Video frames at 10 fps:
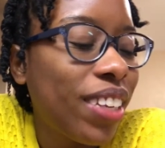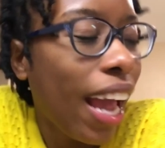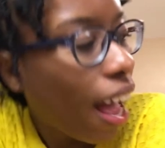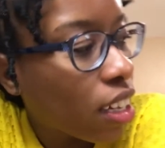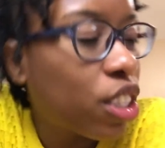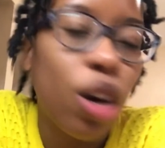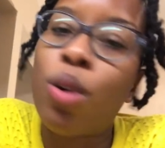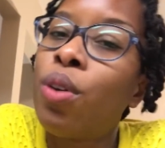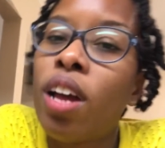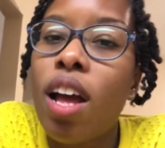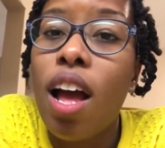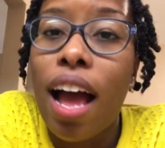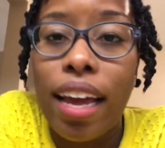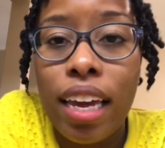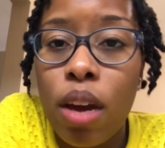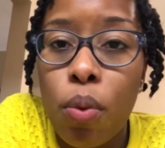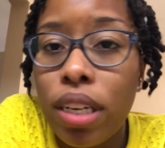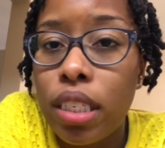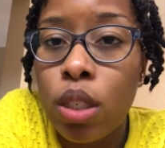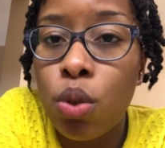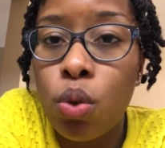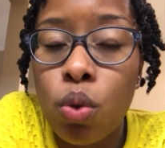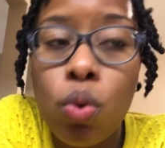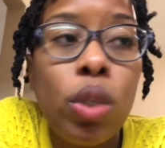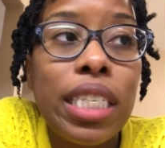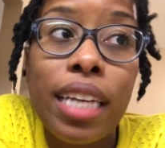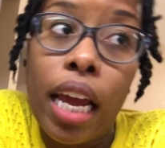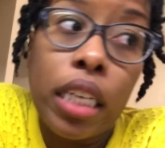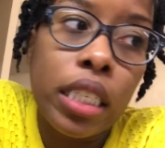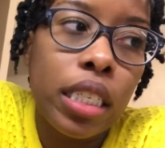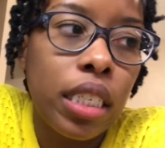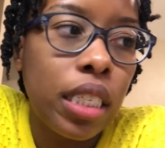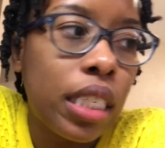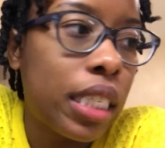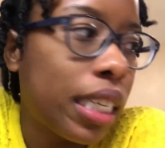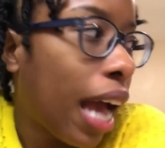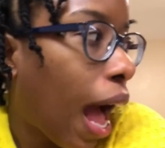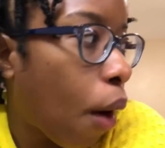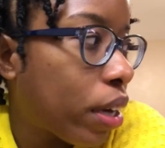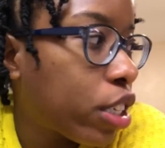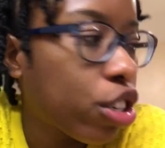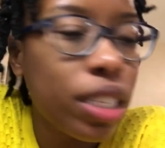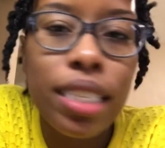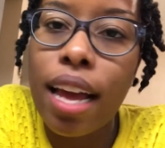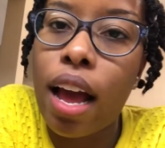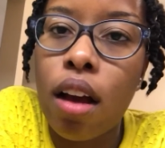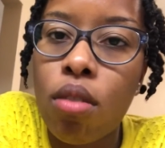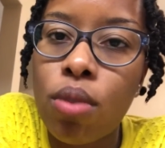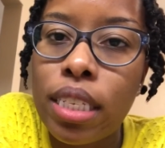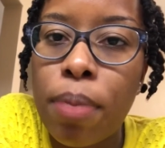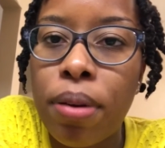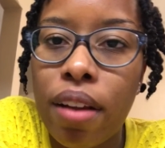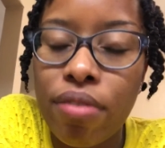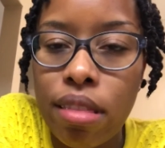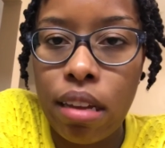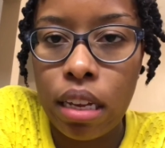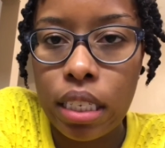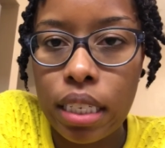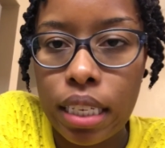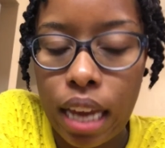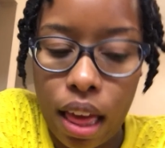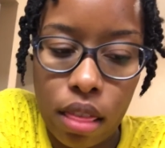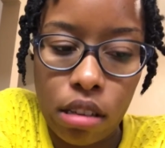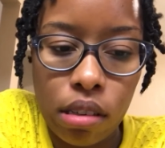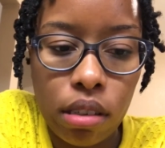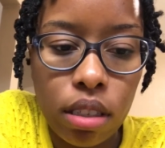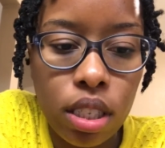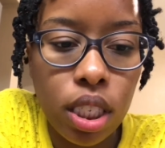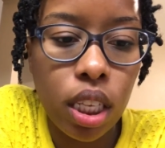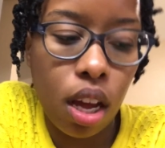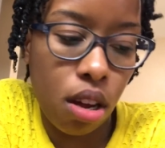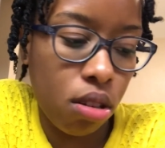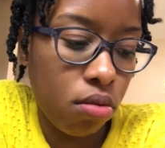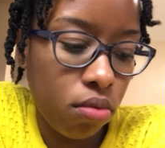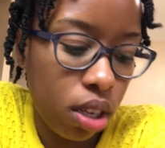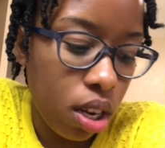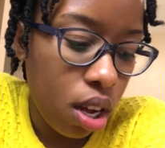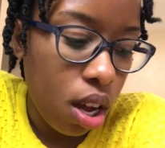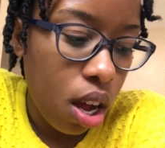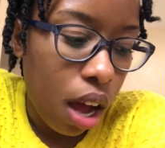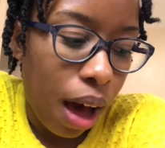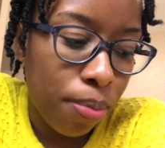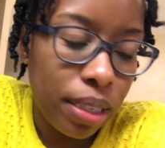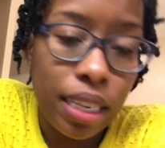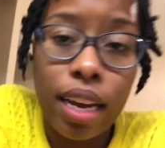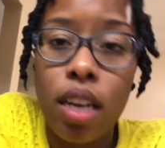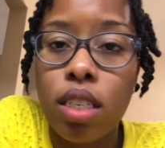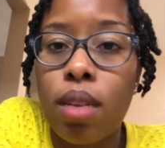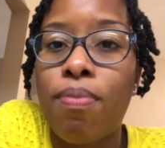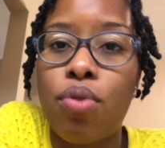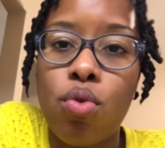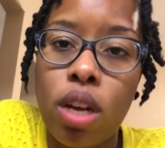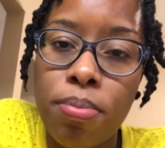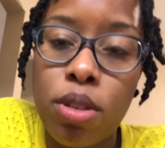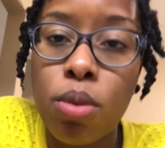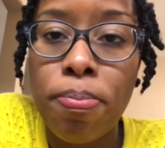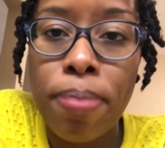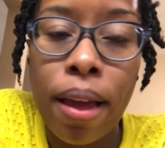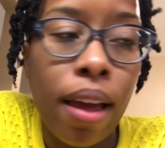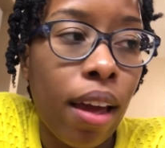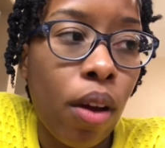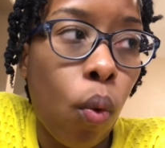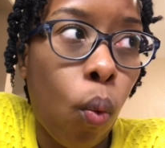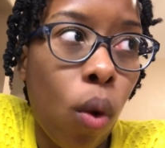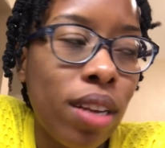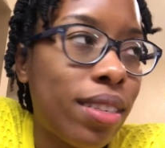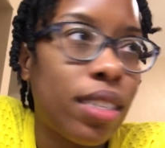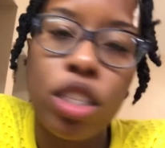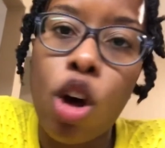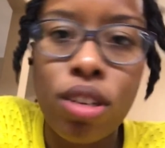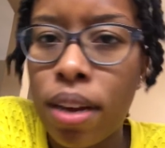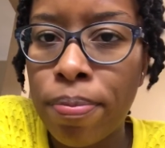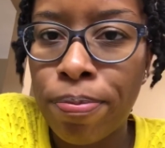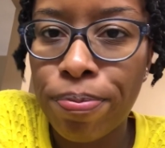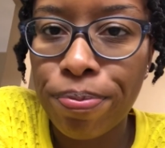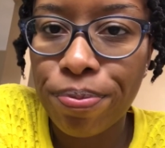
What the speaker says: yeah, so I can't wait to taste it and see how it turns out once I put everything together. So I'll be taking some food up to Bay once it's all done.